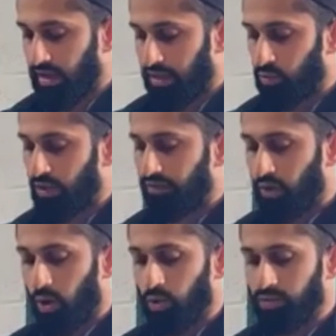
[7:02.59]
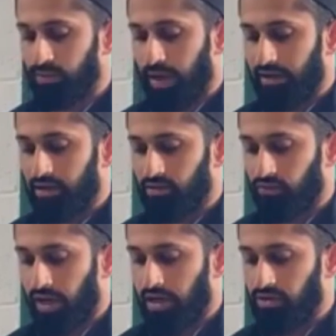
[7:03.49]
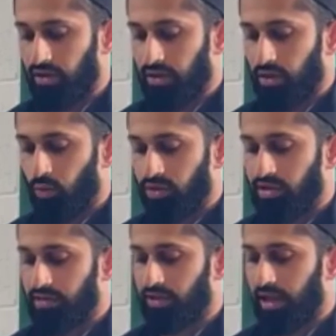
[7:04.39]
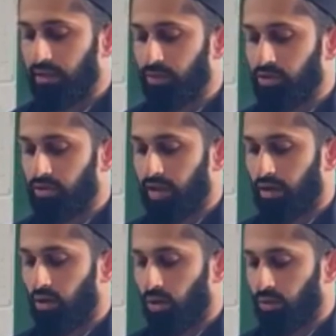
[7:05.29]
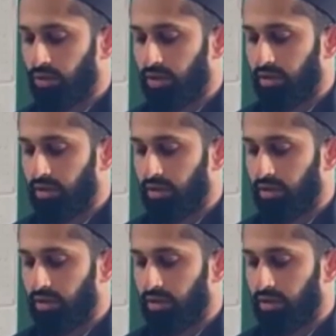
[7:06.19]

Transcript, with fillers: and whoever holds back his rage, which he is able to let go,